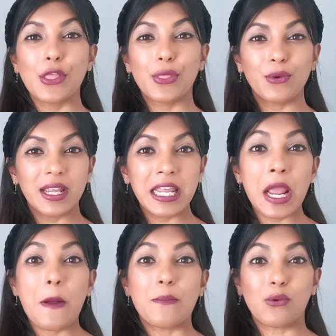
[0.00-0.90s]

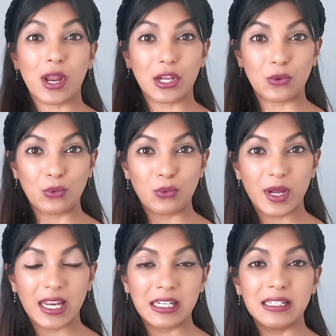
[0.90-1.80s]
three, break
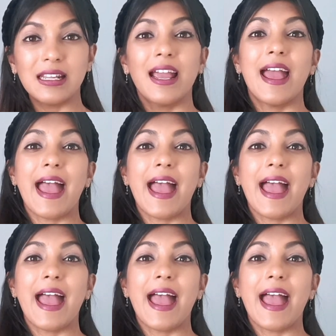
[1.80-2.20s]
wind,